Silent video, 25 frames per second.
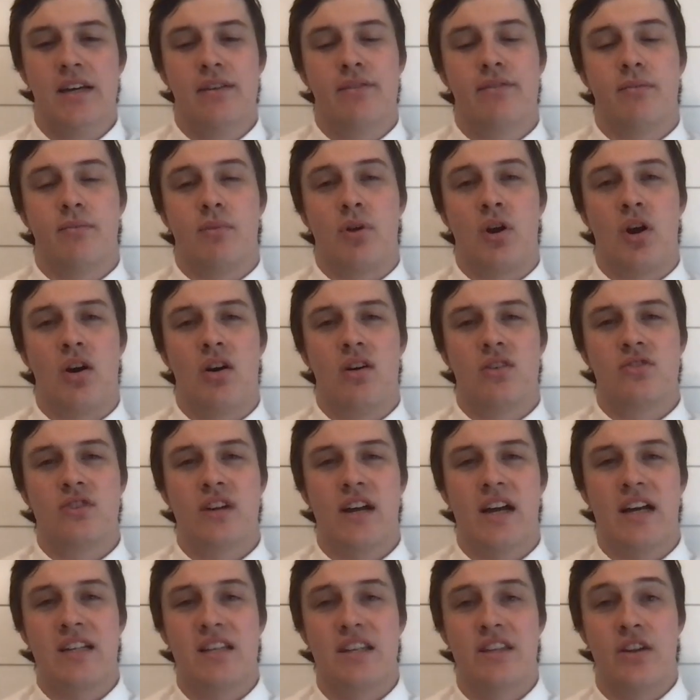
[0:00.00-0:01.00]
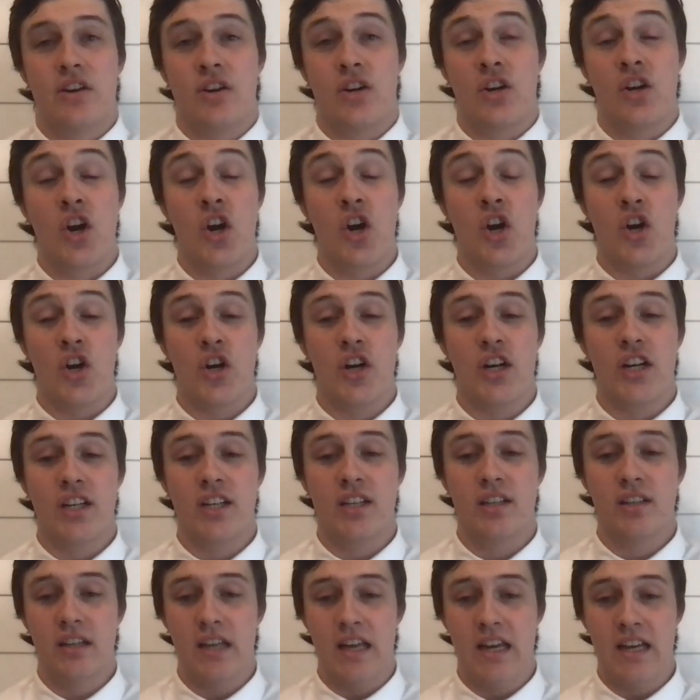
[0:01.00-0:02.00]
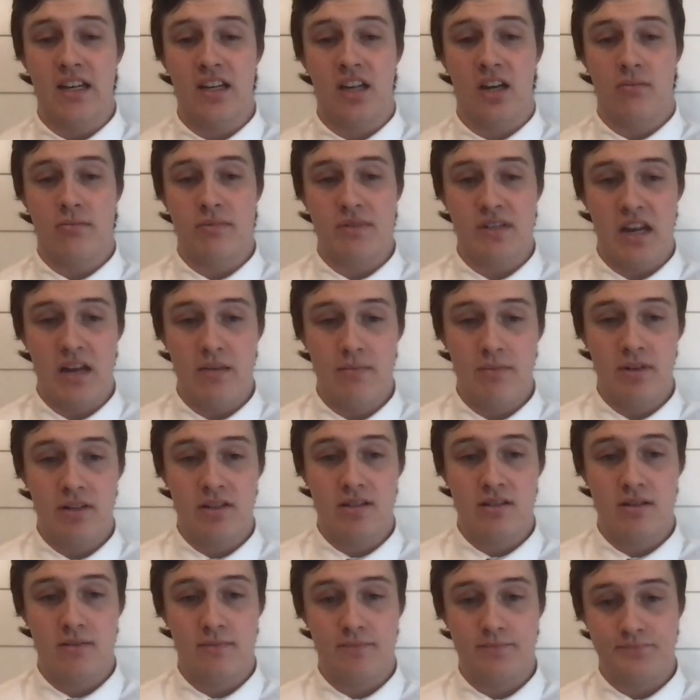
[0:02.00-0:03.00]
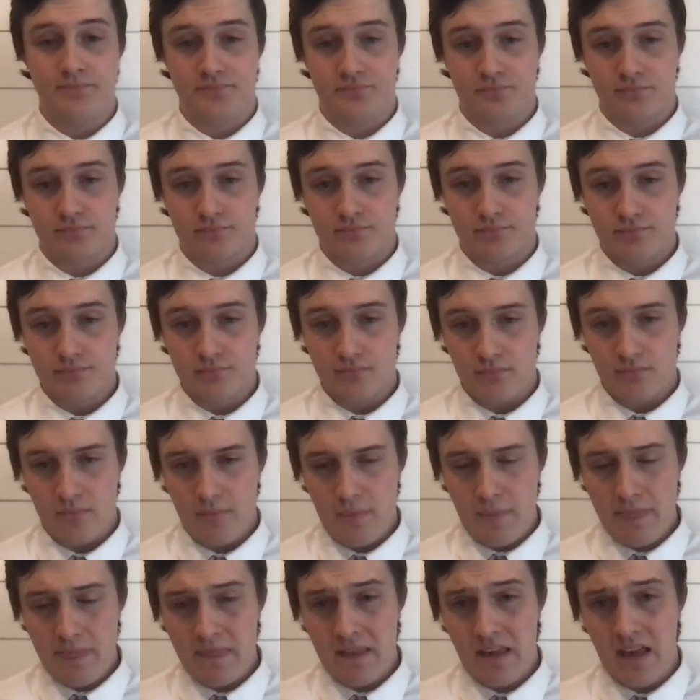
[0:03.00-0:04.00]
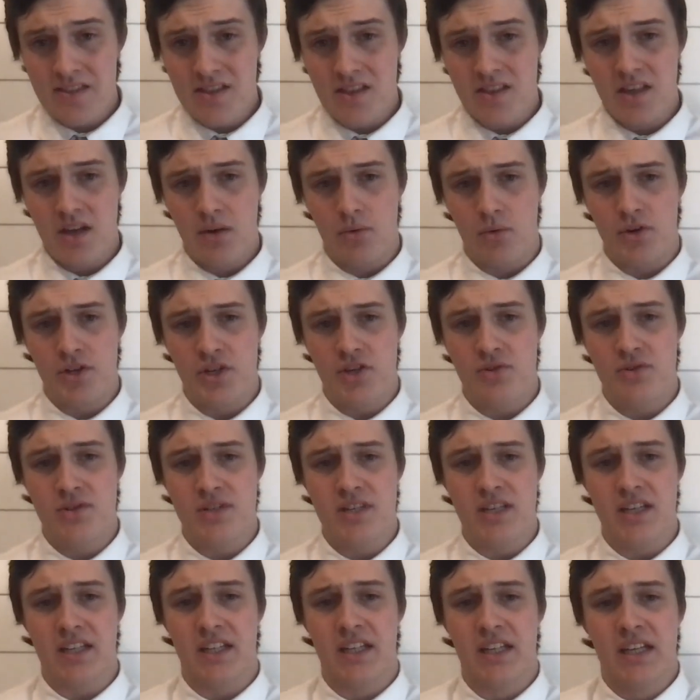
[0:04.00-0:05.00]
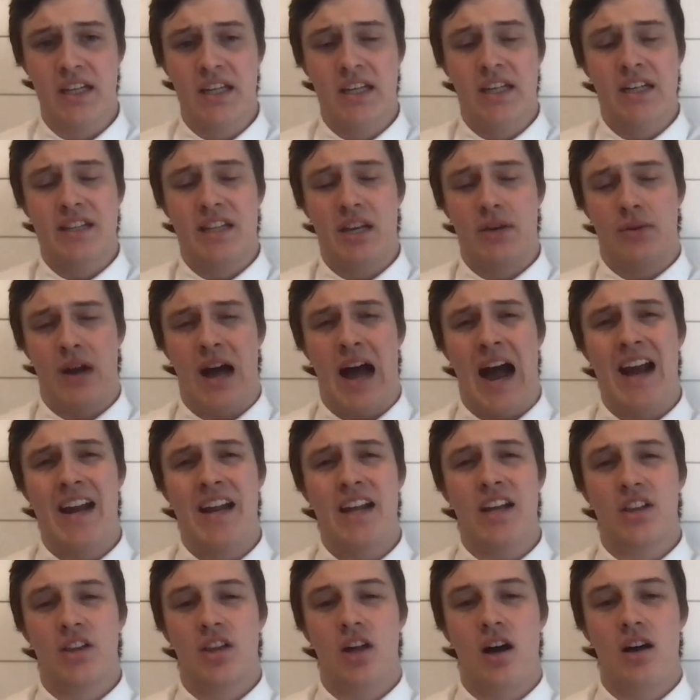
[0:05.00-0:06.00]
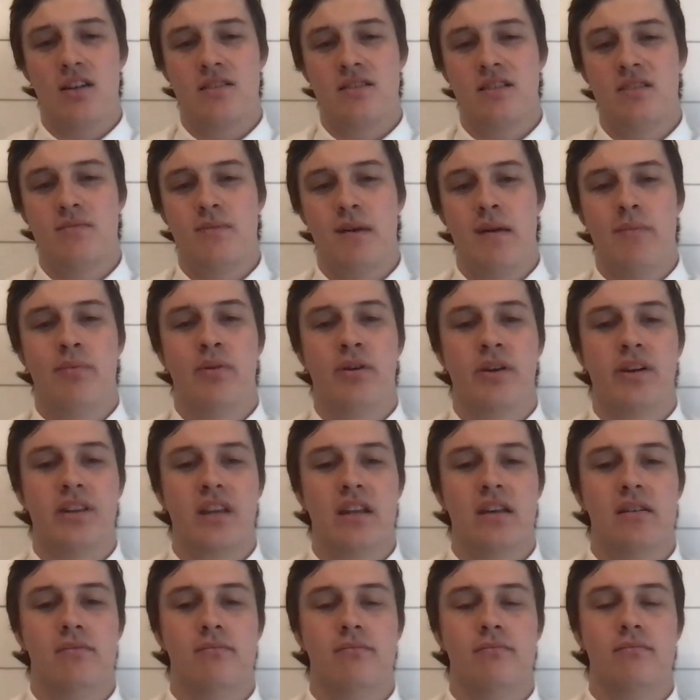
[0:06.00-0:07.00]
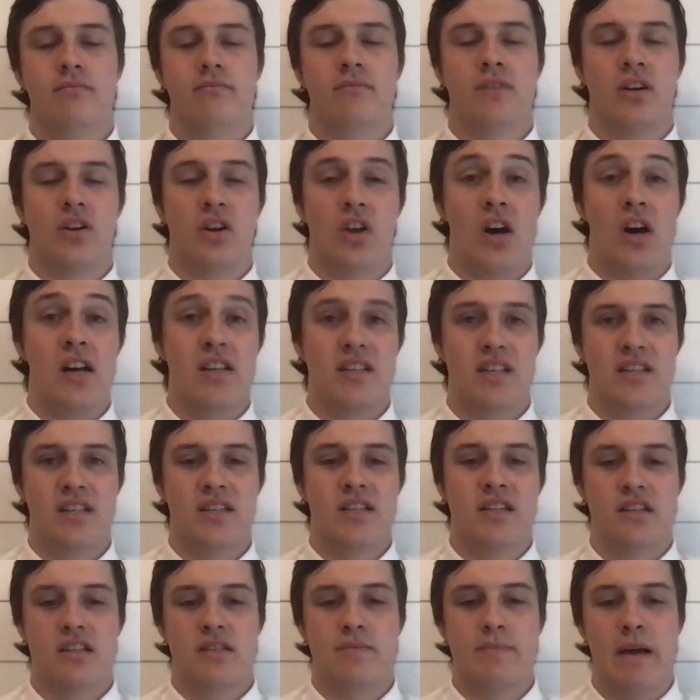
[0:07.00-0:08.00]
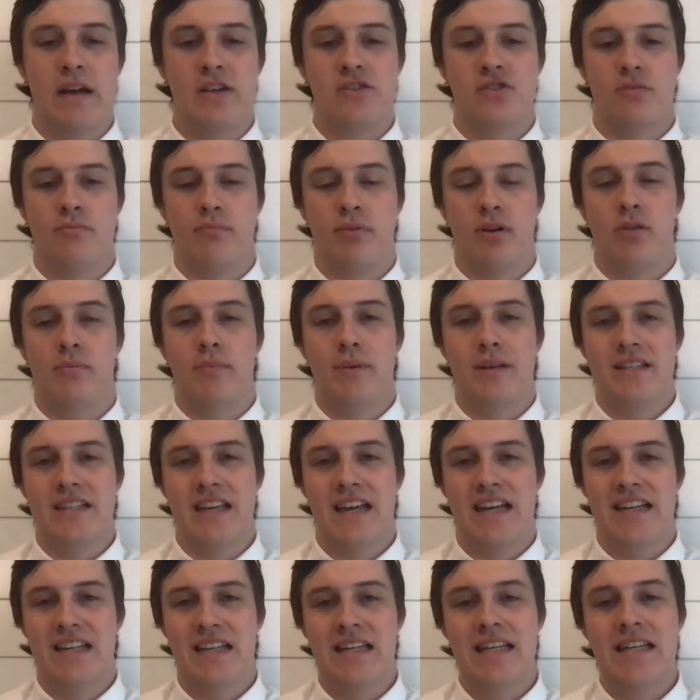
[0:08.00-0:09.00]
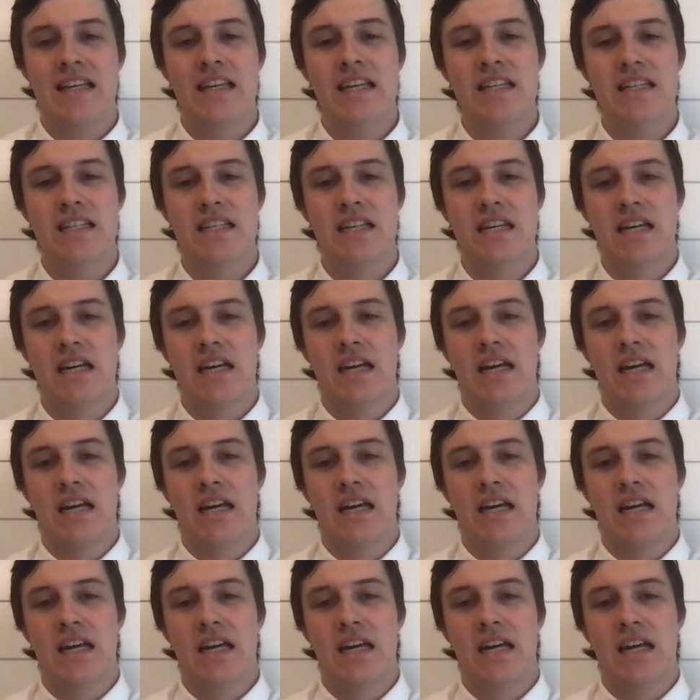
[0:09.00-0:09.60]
from contracts in their current income statements. And then they were hiding losses by putting their losses into special purpose entities.